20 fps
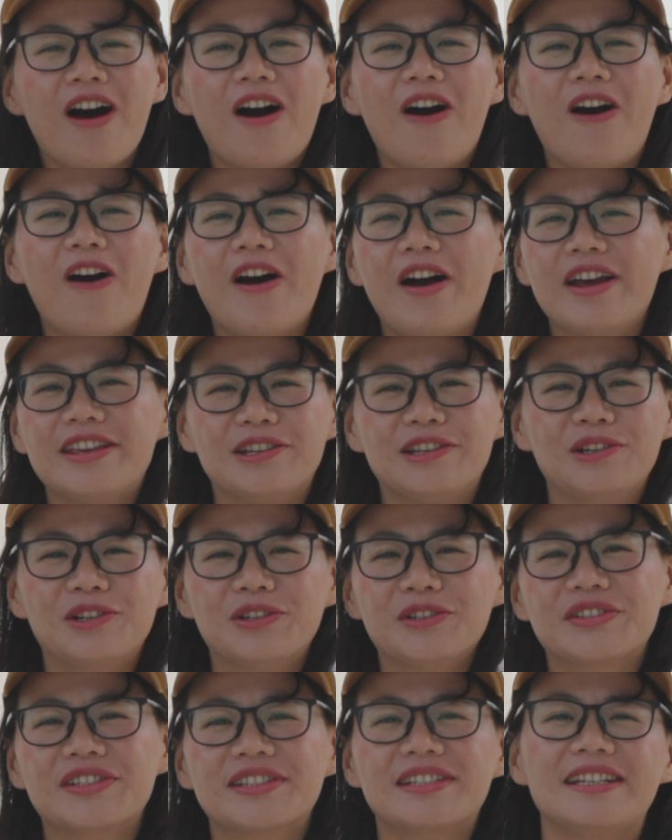or
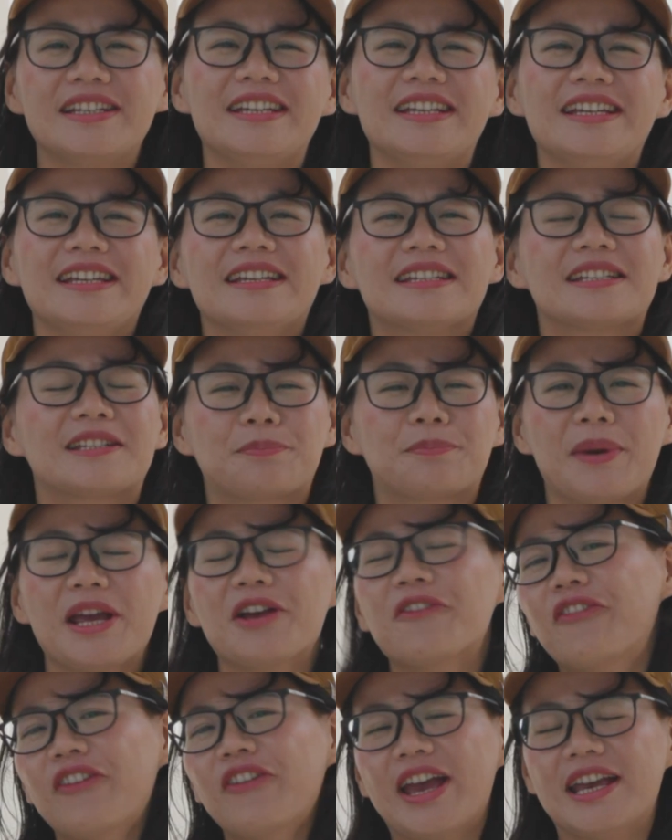use the
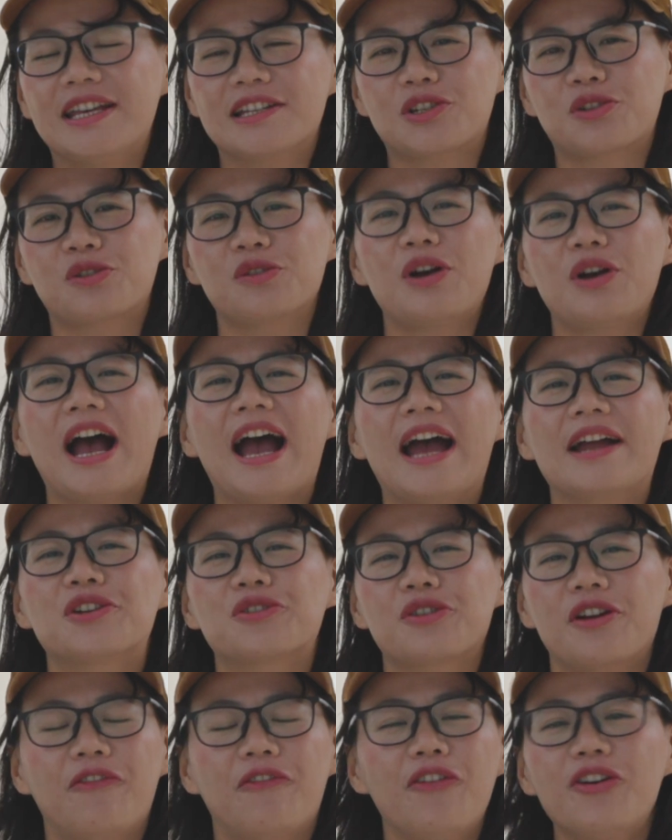split phase
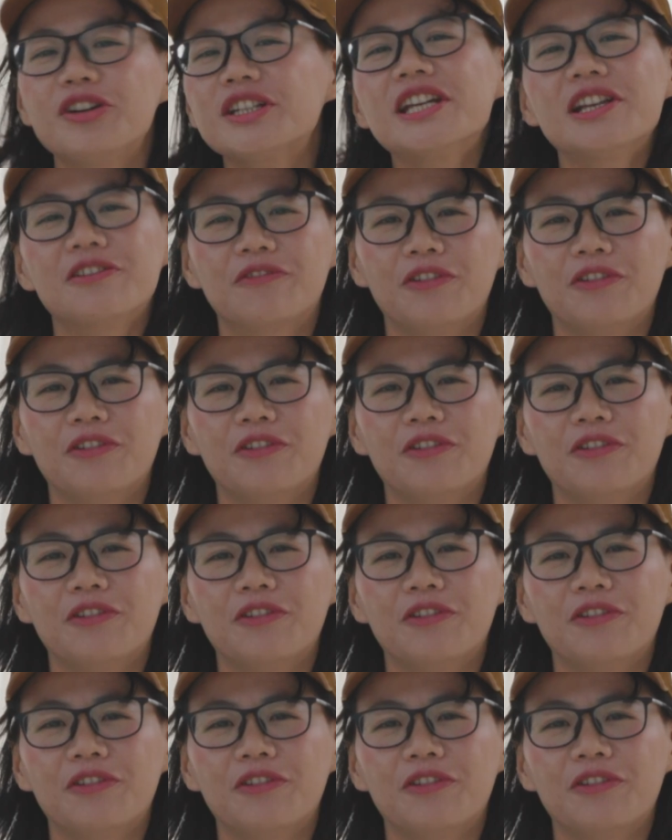240